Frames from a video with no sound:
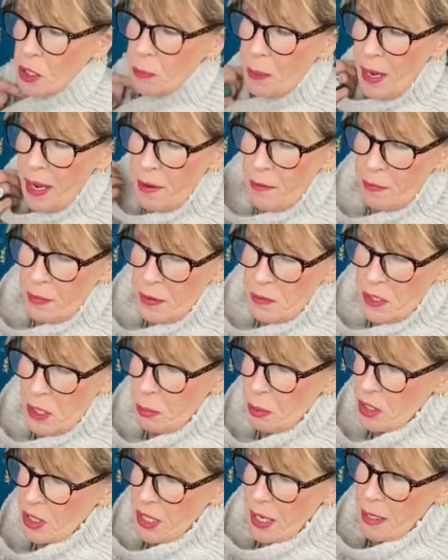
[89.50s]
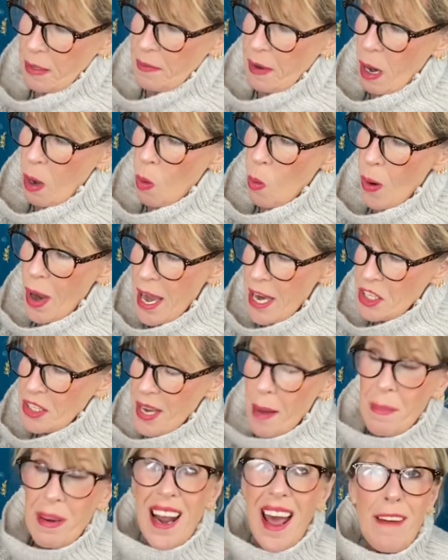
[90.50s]
paying 50% of our wages,
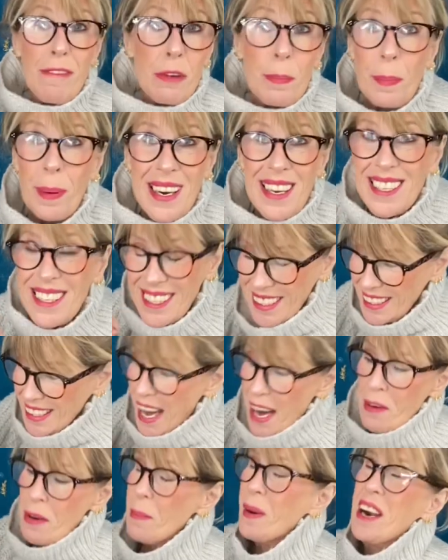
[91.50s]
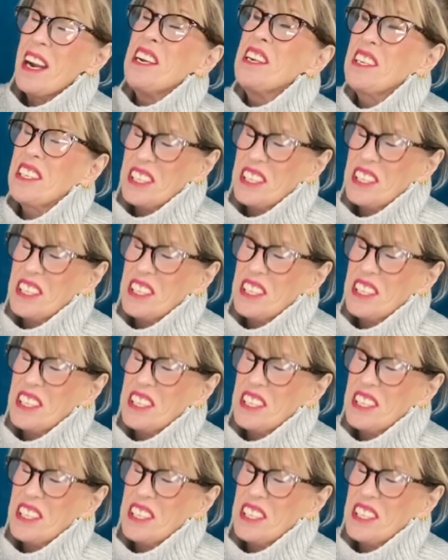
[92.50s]
I mean, everybody's everybody's